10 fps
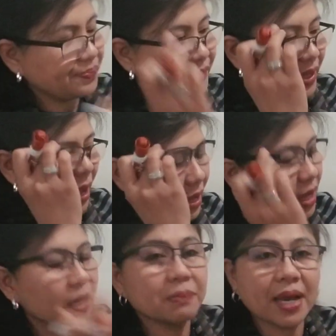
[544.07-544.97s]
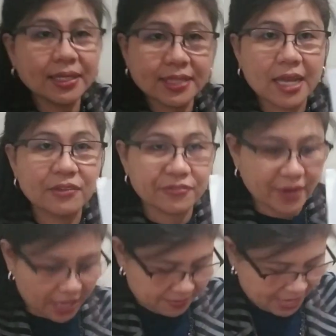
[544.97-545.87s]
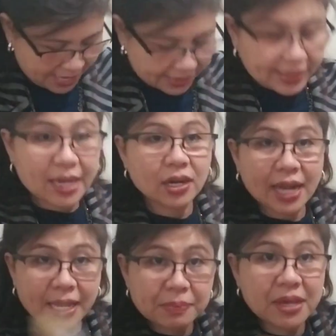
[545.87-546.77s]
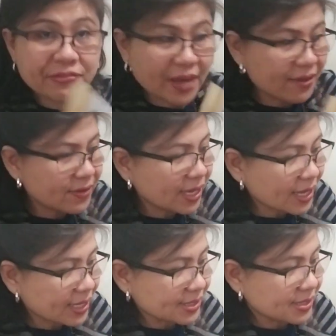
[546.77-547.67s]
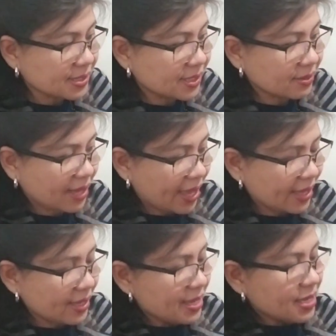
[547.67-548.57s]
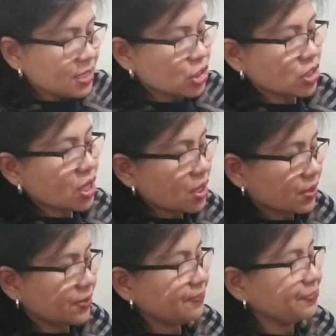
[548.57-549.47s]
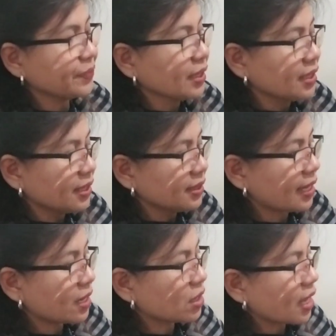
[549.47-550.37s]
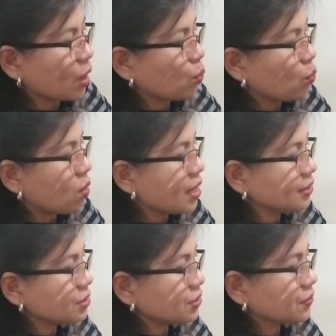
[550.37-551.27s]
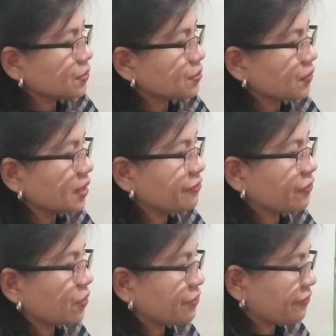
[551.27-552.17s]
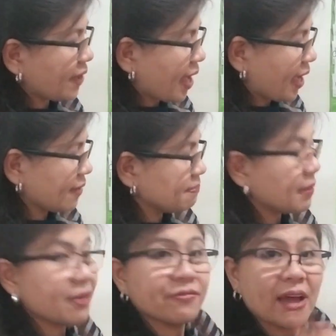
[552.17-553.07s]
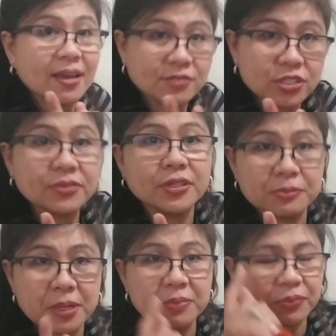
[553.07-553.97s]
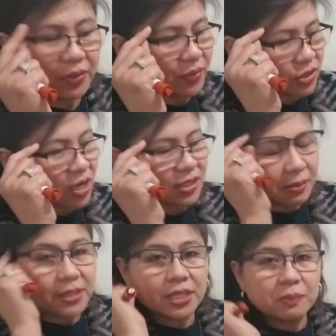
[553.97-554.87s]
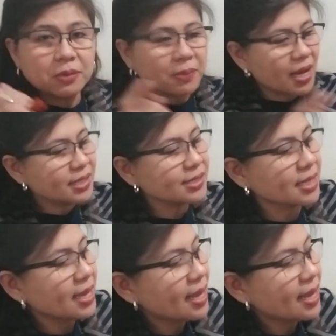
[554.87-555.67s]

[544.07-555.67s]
okay, in my 10 frame, they are like my 5 kids, okay? So they are like 1, 2, 3, 4, 5. My 5 children, remember when we talked about number bonds?